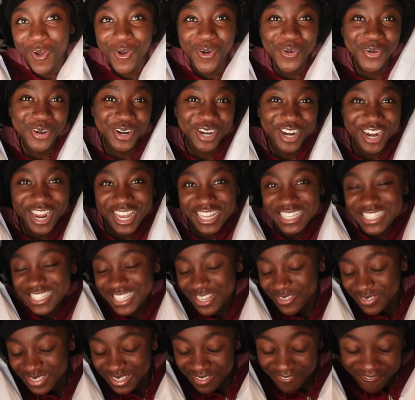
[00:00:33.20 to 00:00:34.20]
order
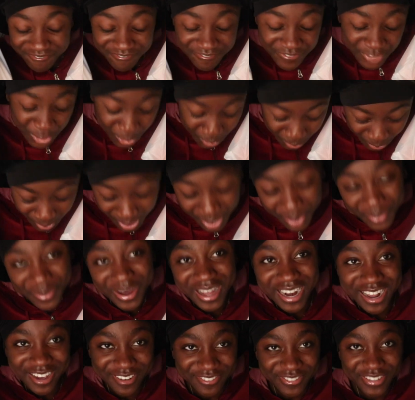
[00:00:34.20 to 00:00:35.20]
herself some food or
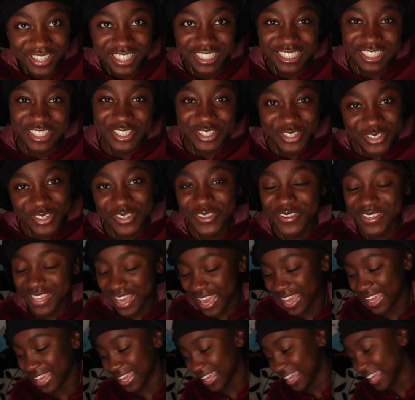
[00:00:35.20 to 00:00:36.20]
whatever. Do you
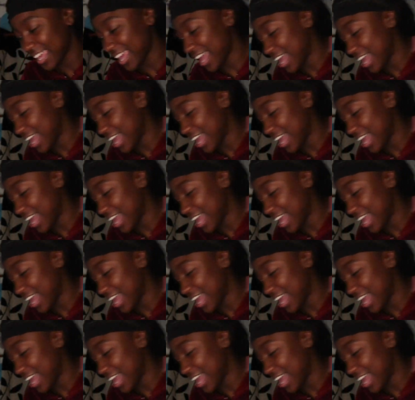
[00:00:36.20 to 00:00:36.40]
get it?